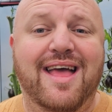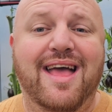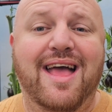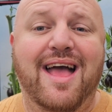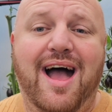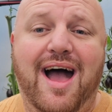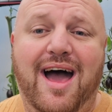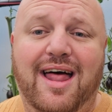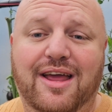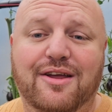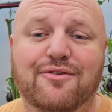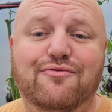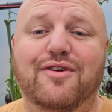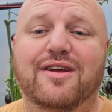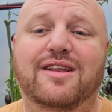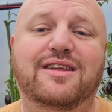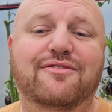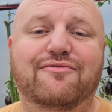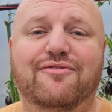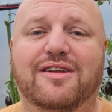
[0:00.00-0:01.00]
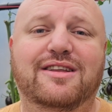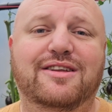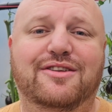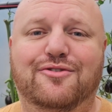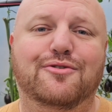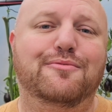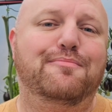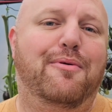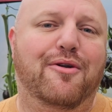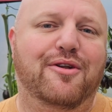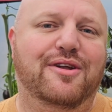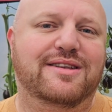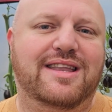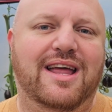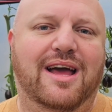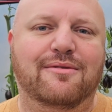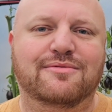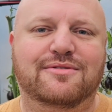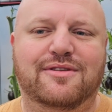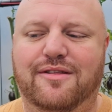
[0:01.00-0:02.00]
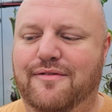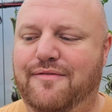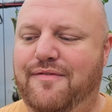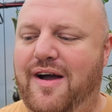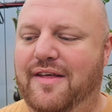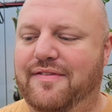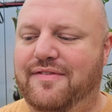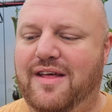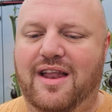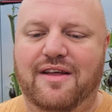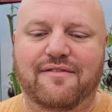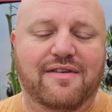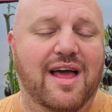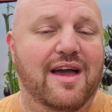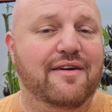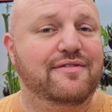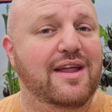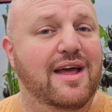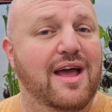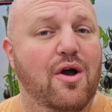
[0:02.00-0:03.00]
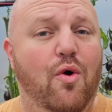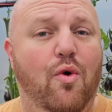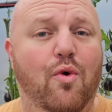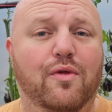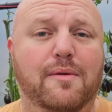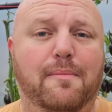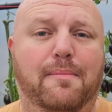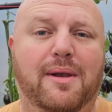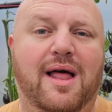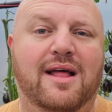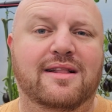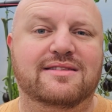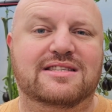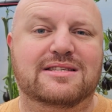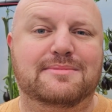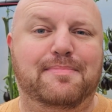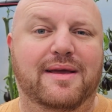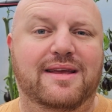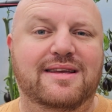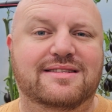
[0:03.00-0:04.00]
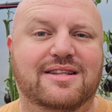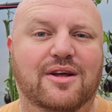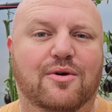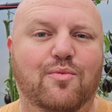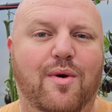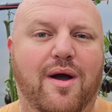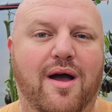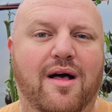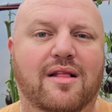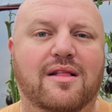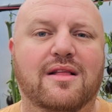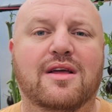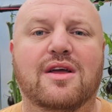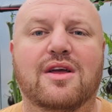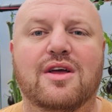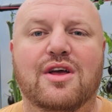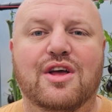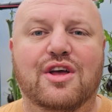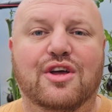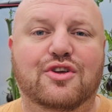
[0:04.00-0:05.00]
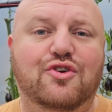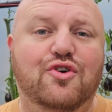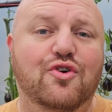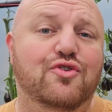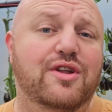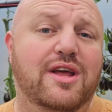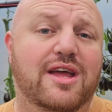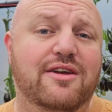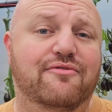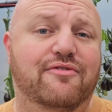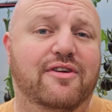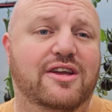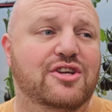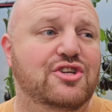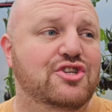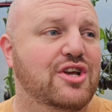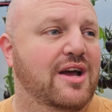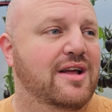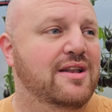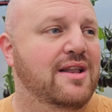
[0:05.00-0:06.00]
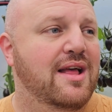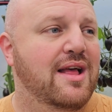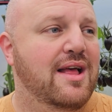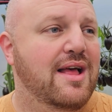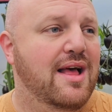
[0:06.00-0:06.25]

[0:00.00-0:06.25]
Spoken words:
and I really do put it down to the fact that I've left all the plants spaced out well, good aeration.